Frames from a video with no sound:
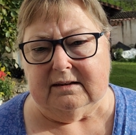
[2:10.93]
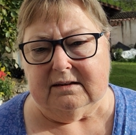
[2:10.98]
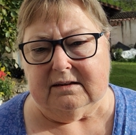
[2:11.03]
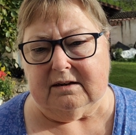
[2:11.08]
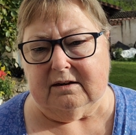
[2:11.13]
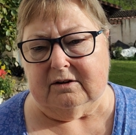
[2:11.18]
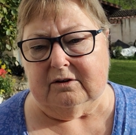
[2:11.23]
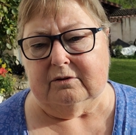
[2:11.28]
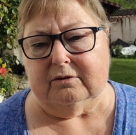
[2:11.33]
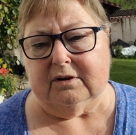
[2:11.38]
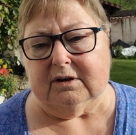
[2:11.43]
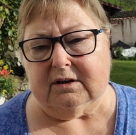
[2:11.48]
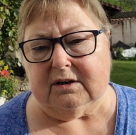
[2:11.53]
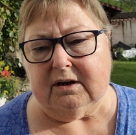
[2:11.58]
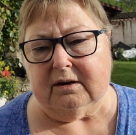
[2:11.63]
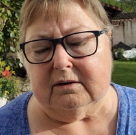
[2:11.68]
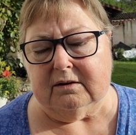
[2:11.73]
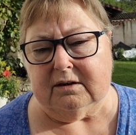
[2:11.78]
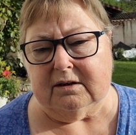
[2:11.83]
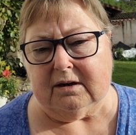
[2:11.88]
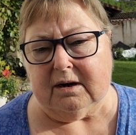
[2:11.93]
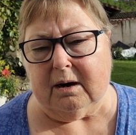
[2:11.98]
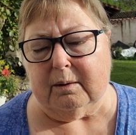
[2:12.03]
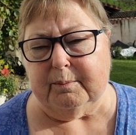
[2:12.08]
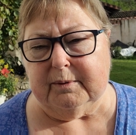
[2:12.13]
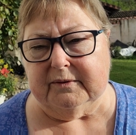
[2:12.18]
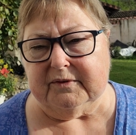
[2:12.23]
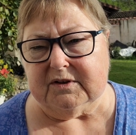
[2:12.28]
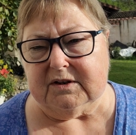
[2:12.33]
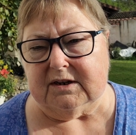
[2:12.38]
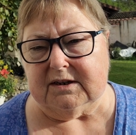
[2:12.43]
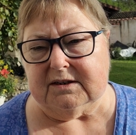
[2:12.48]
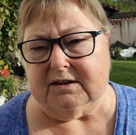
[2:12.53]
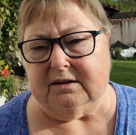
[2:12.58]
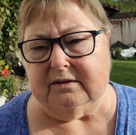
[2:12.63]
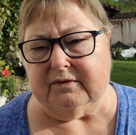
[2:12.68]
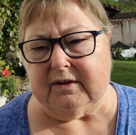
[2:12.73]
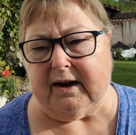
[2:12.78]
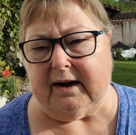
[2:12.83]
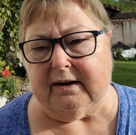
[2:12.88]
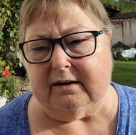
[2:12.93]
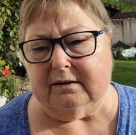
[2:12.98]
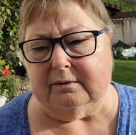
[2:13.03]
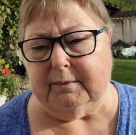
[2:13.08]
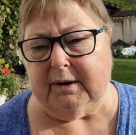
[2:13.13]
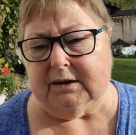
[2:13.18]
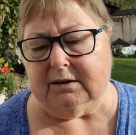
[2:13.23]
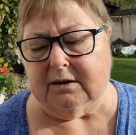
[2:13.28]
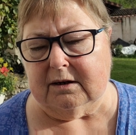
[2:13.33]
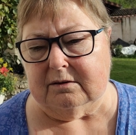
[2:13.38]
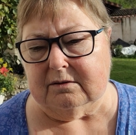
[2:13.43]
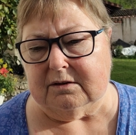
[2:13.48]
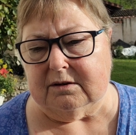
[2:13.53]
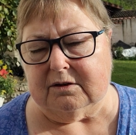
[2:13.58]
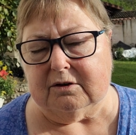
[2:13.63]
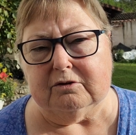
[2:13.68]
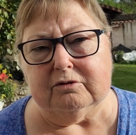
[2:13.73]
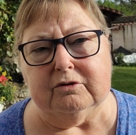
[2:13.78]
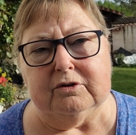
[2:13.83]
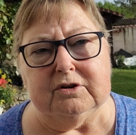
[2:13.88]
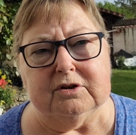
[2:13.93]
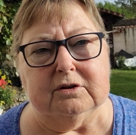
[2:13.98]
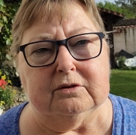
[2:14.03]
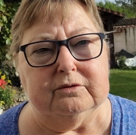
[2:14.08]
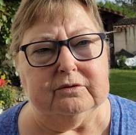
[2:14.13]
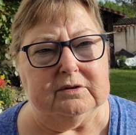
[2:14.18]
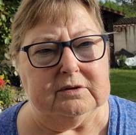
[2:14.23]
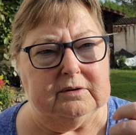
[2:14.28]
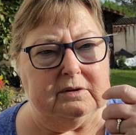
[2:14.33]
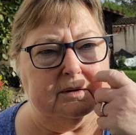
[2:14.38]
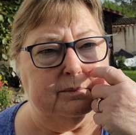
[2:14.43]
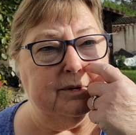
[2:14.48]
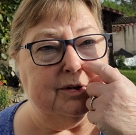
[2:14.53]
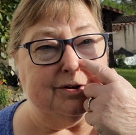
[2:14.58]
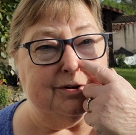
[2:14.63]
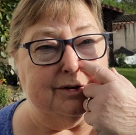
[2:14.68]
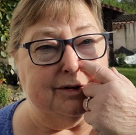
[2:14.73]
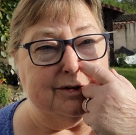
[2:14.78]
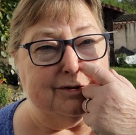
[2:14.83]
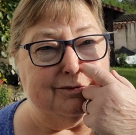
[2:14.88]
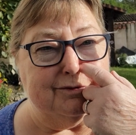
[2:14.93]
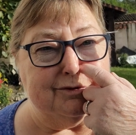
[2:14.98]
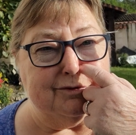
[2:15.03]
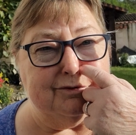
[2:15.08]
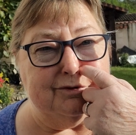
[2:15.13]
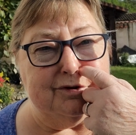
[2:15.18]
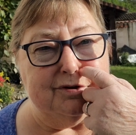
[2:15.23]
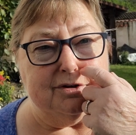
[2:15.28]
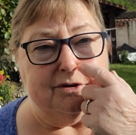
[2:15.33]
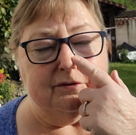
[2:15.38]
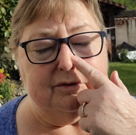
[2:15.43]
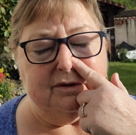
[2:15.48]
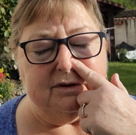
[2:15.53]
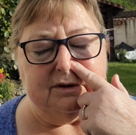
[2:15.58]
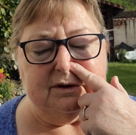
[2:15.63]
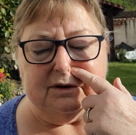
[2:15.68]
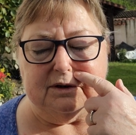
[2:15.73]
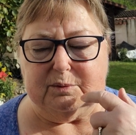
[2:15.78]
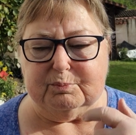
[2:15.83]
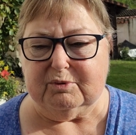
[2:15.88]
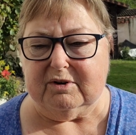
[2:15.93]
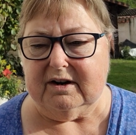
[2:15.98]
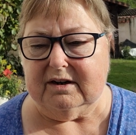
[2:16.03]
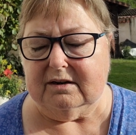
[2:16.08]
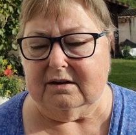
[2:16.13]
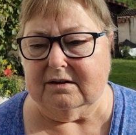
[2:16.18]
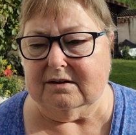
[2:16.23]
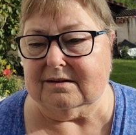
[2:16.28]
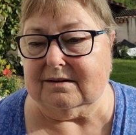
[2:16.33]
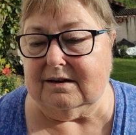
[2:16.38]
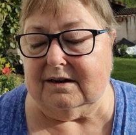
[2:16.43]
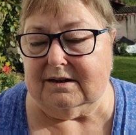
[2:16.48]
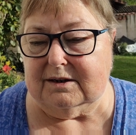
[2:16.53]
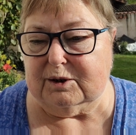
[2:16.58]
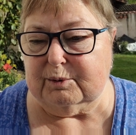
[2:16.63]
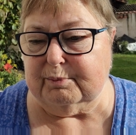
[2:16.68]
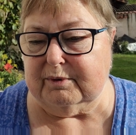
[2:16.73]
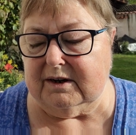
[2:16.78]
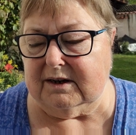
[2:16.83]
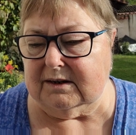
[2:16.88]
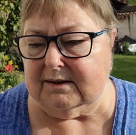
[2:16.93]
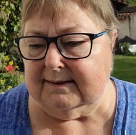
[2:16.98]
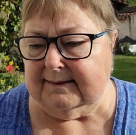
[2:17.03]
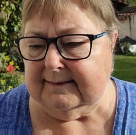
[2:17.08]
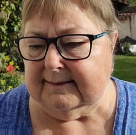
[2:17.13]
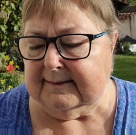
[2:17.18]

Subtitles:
So I did a couple of slices of that and made those into croutons, and they're much nicer as croutons than as sliced bread.